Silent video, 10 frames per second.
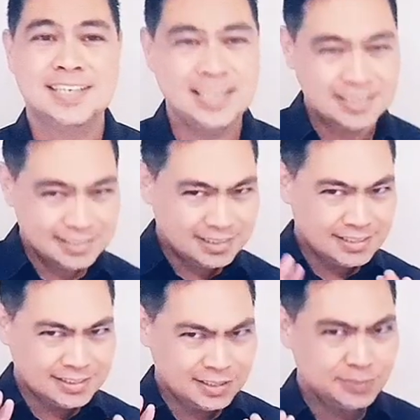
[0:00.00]
And
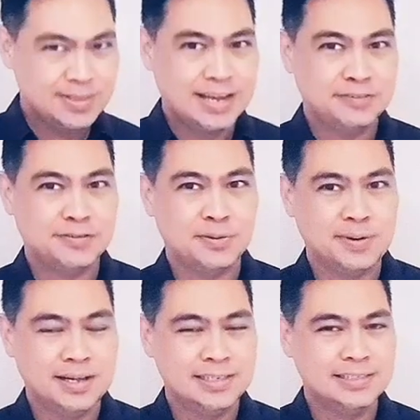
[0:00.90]
sit with that for a
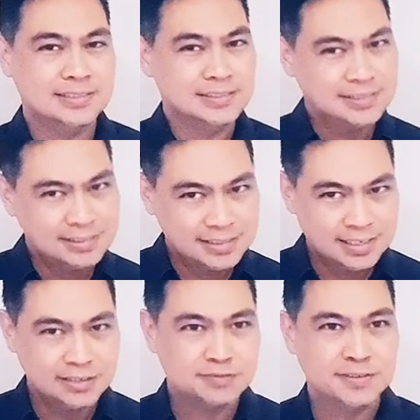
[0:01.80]
while and
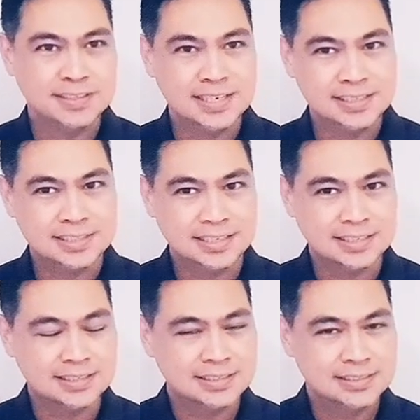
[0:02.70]
take it for testing.
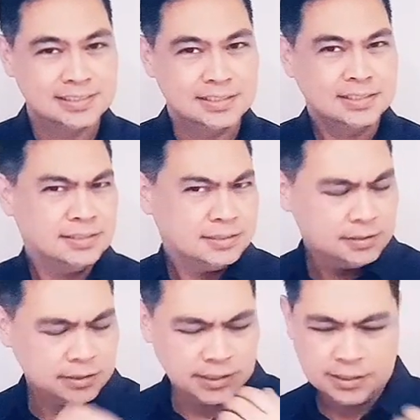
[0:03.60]

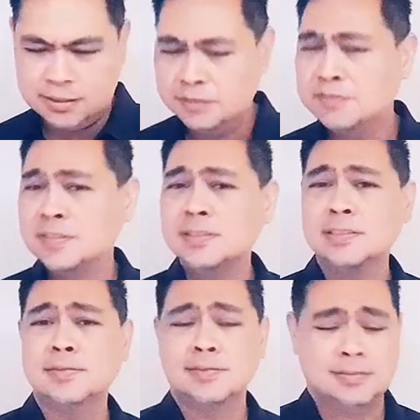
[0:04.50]
You take an
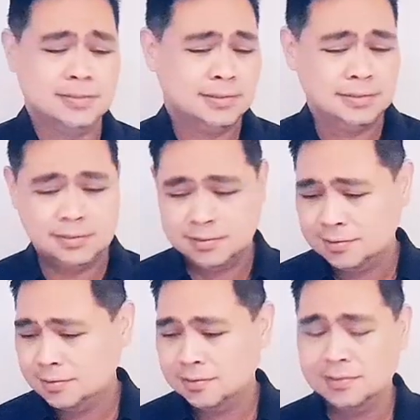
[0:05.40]
infant
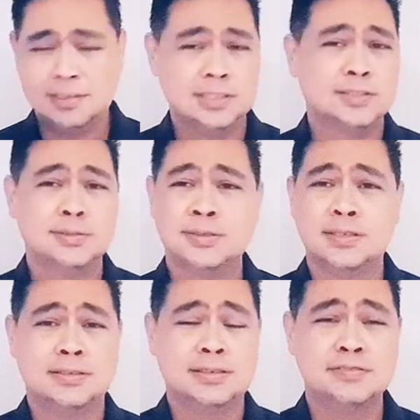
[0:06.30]
next to
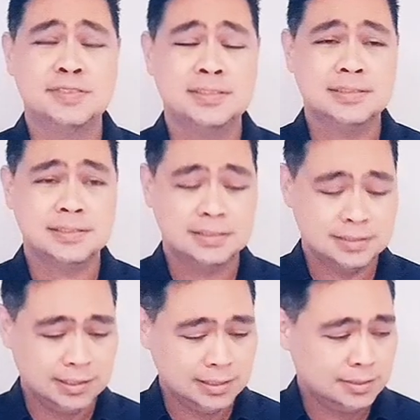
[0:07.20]
another infant,
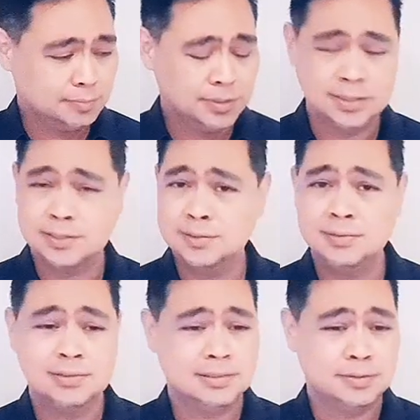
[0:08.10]
and pretty
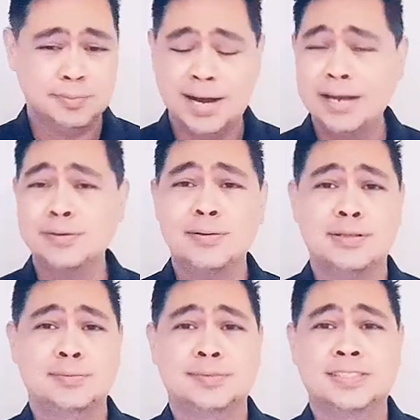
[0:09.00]
soon their
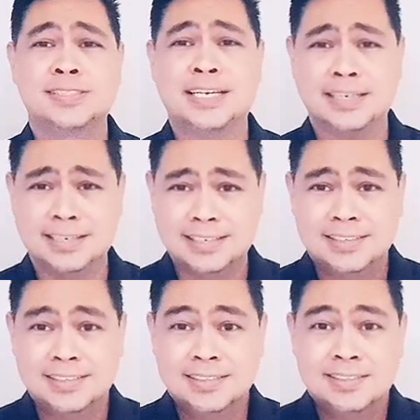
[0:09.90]
biorhythms sync.
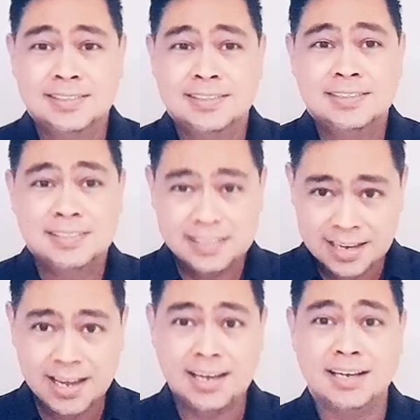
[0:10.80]

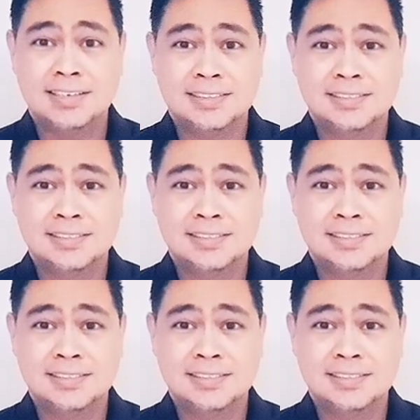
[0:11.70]
Yeah.